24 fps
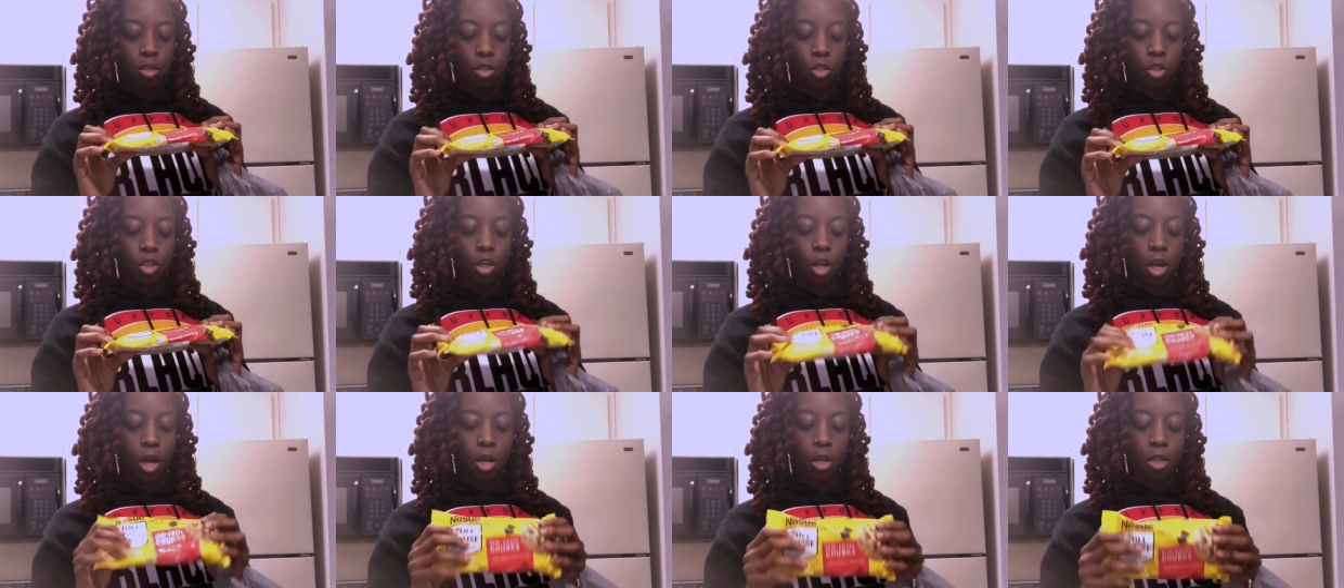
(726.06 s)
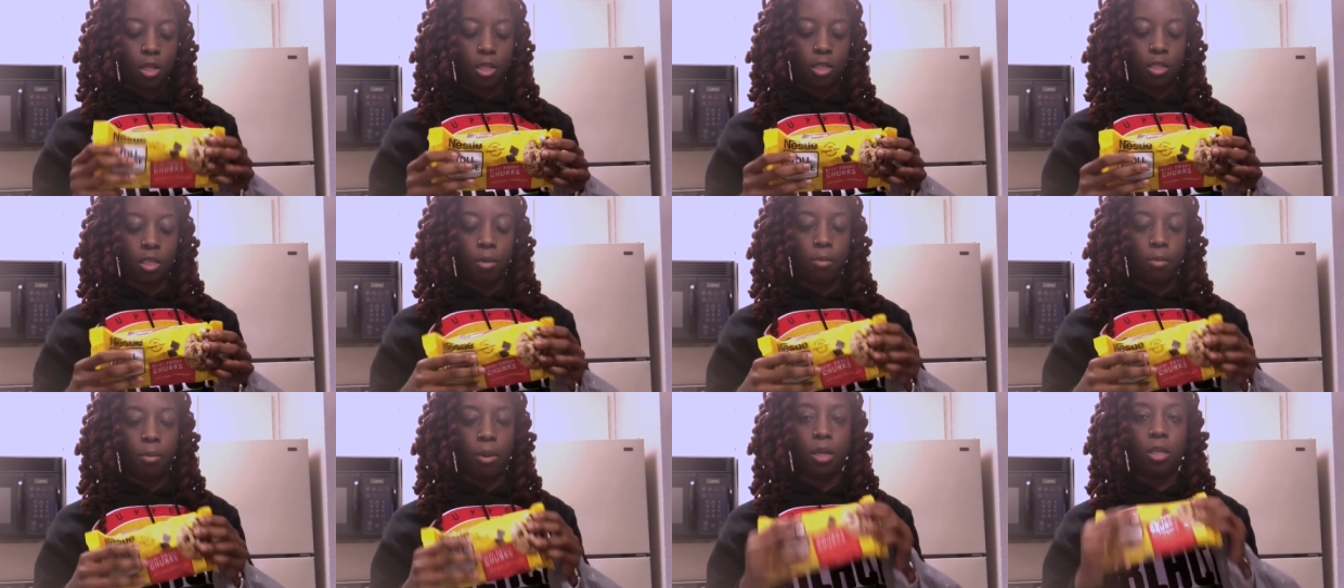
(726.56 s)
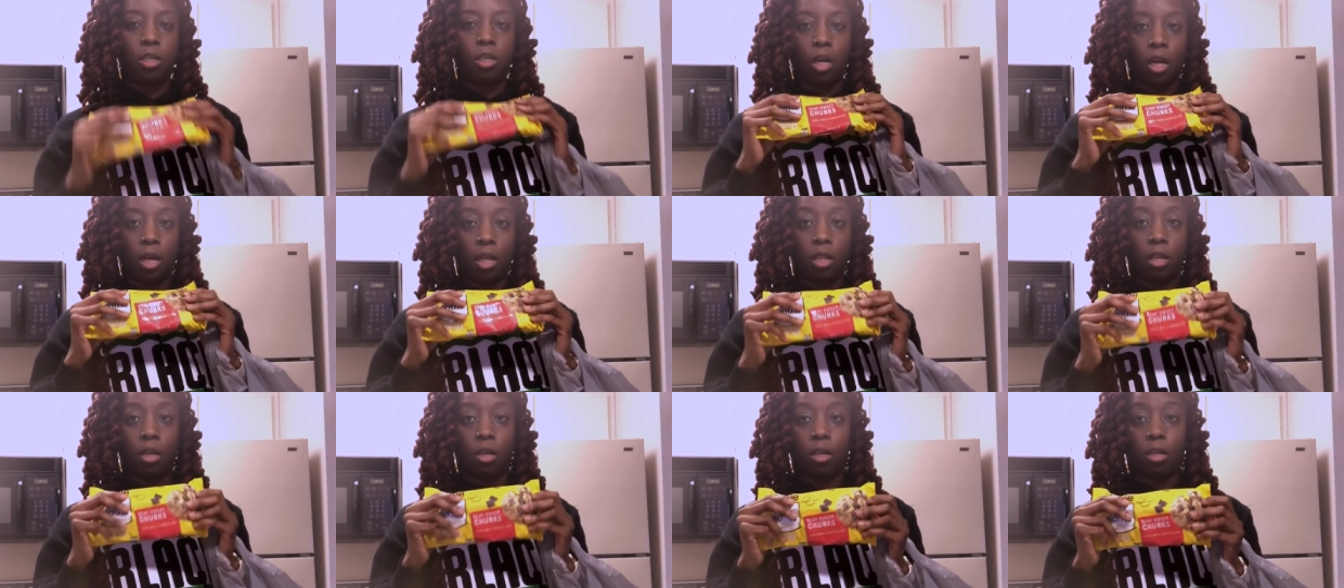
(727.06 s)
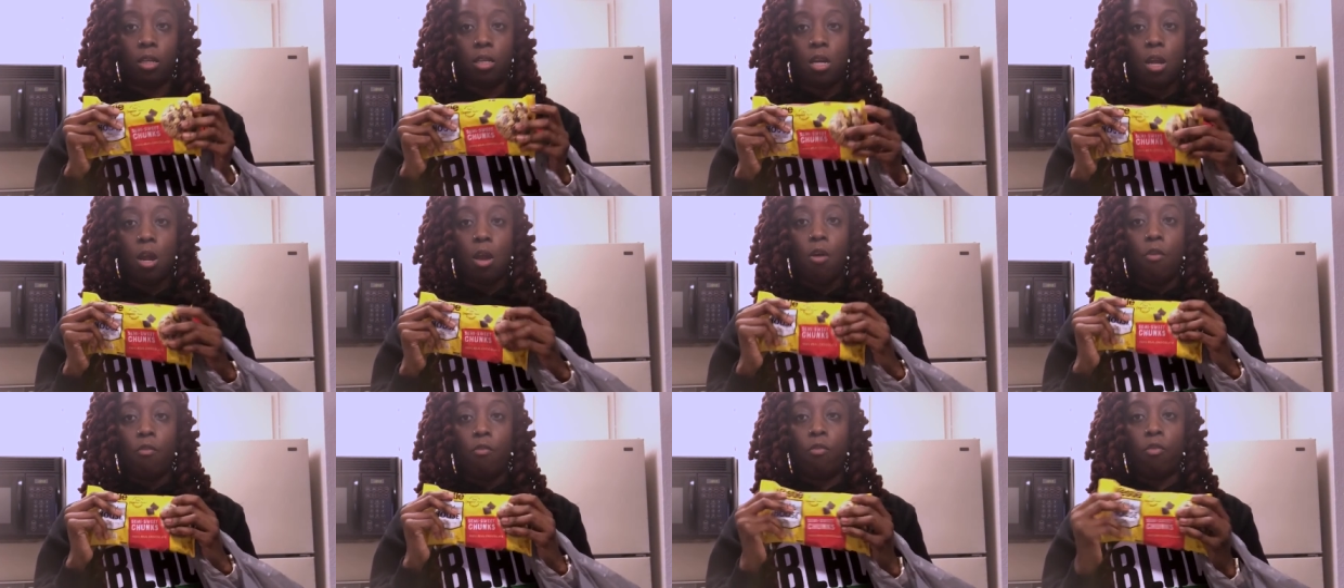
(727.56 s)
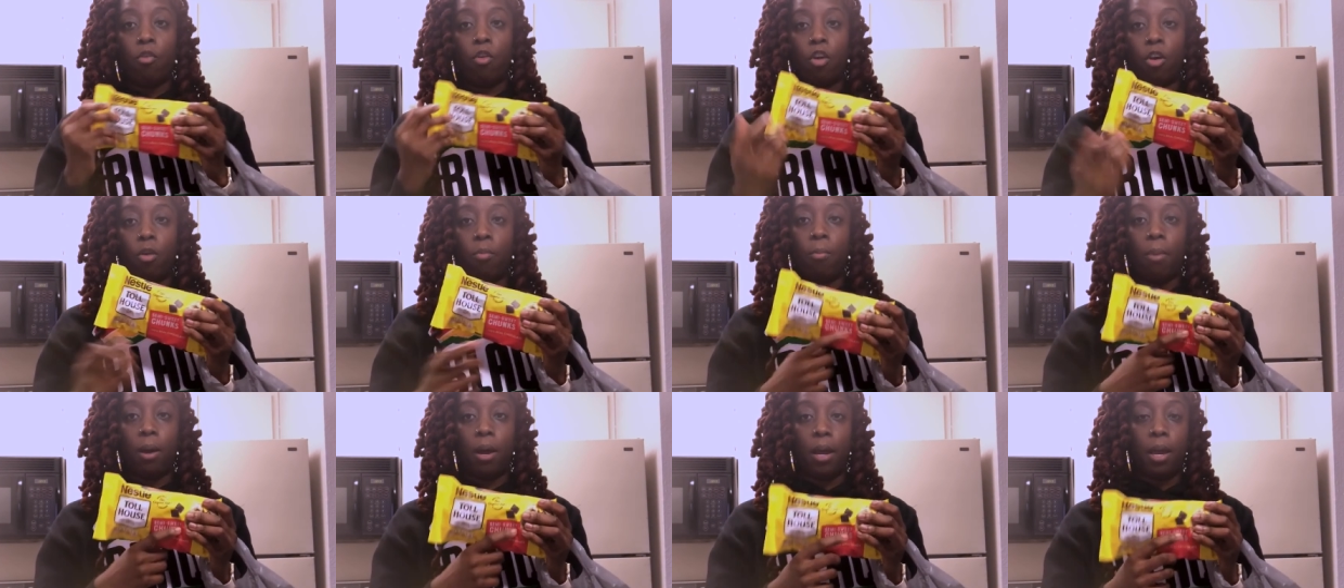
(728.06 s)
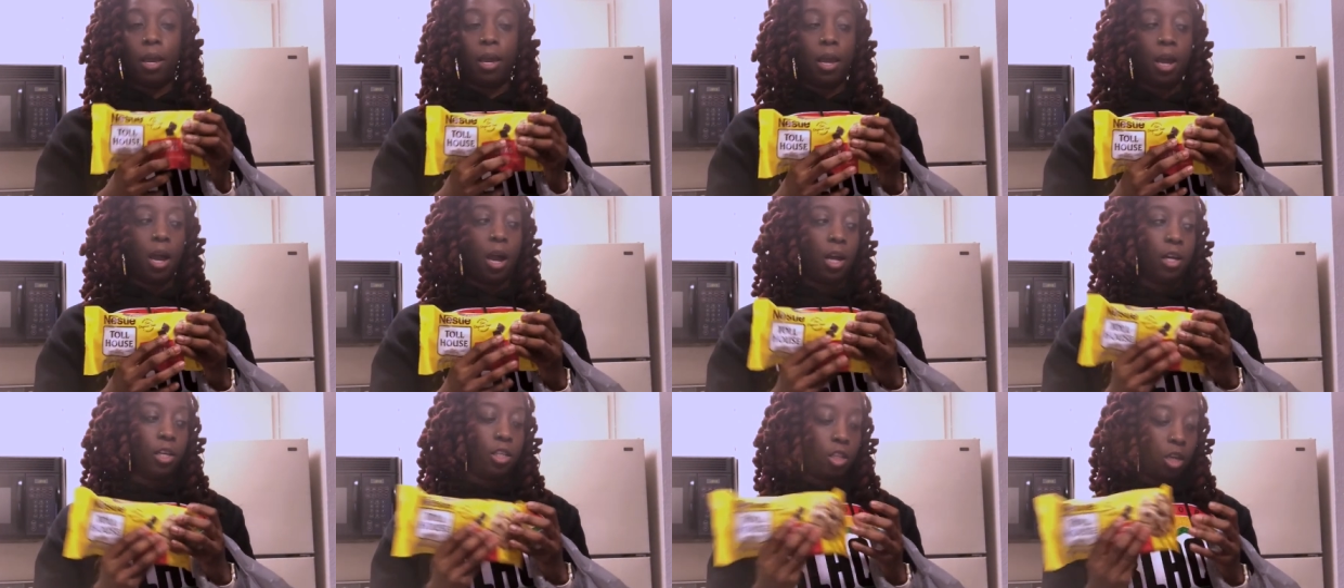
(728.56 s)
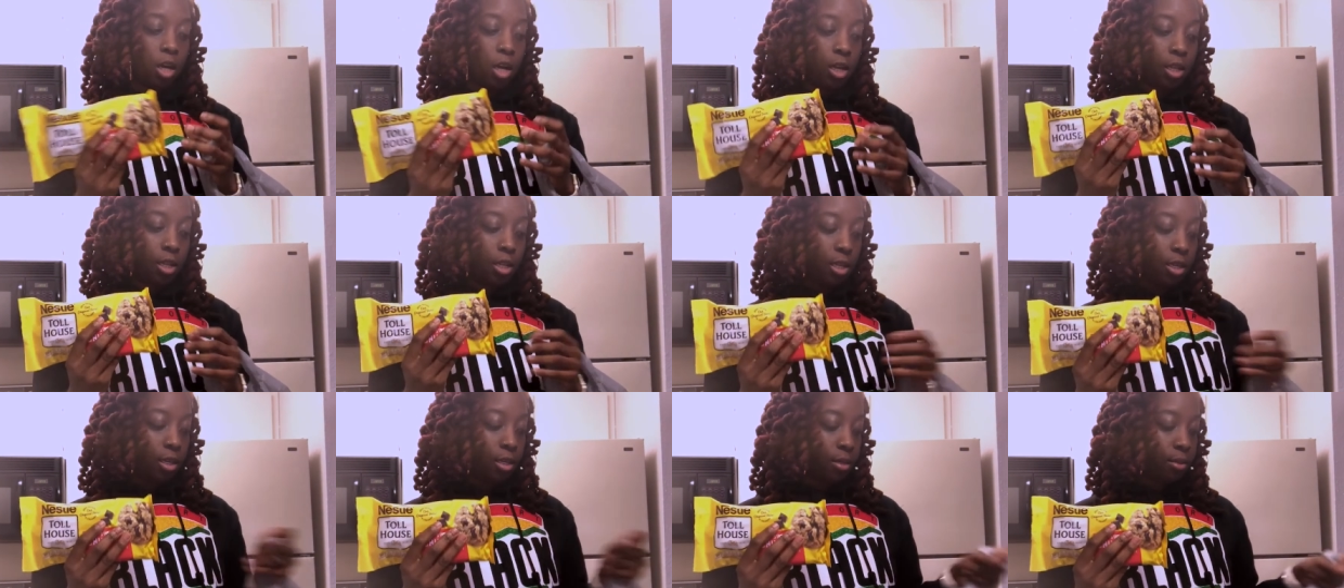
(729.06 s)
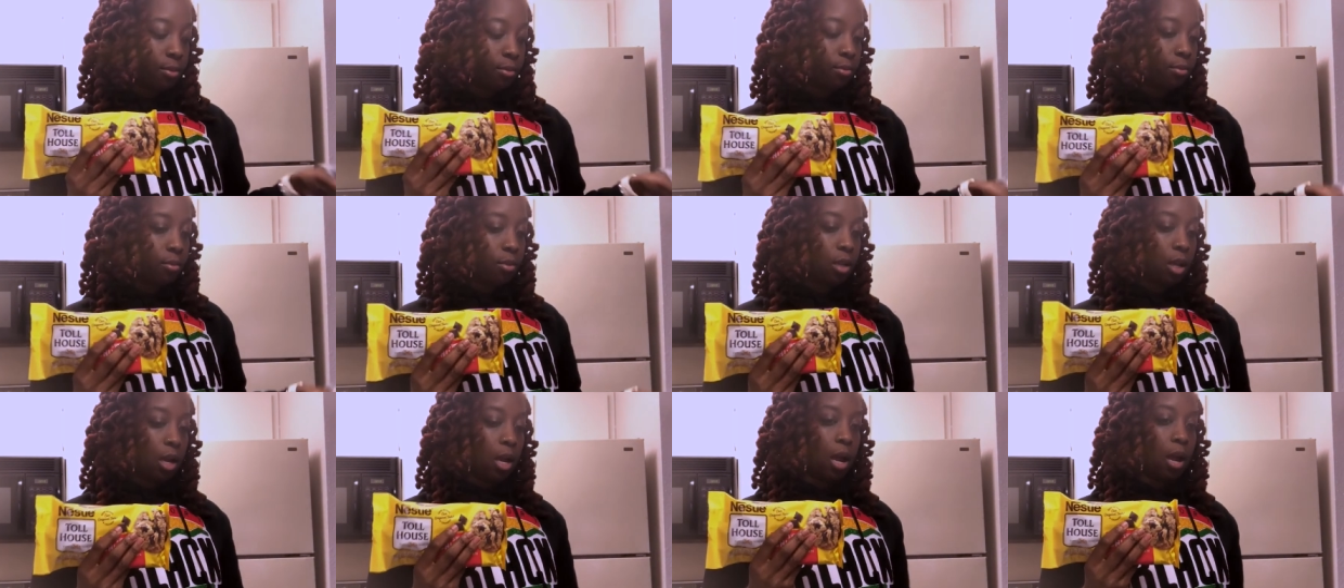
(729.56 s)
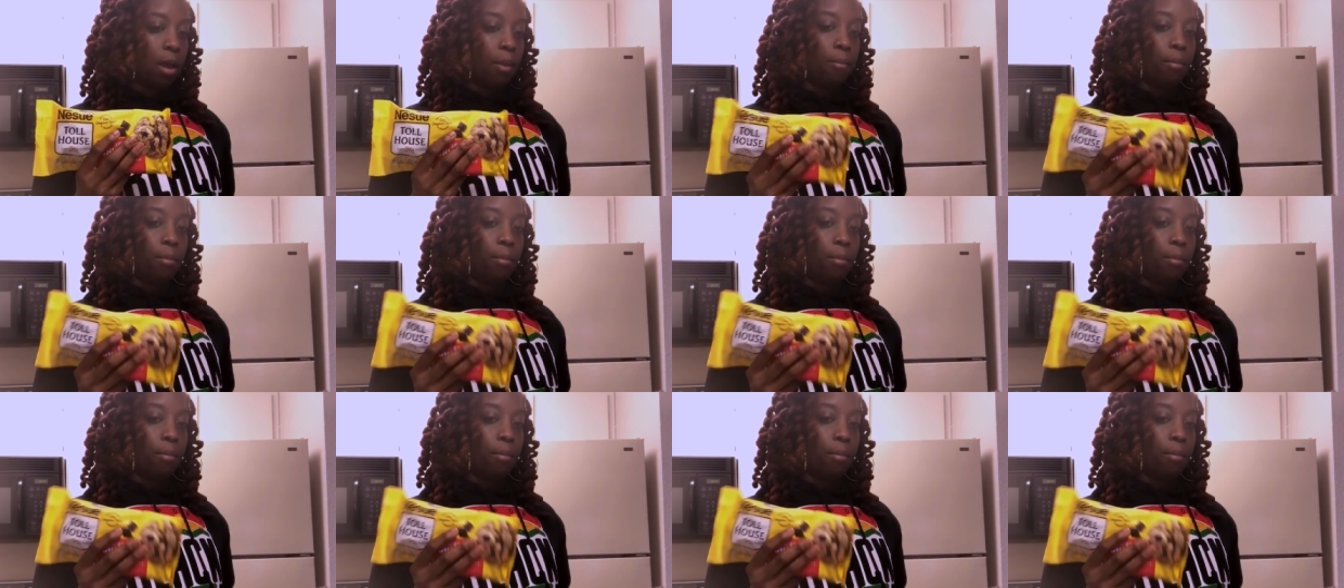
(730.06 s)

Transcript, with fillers: chocolate, semi-chocolate for my hot chocolate that I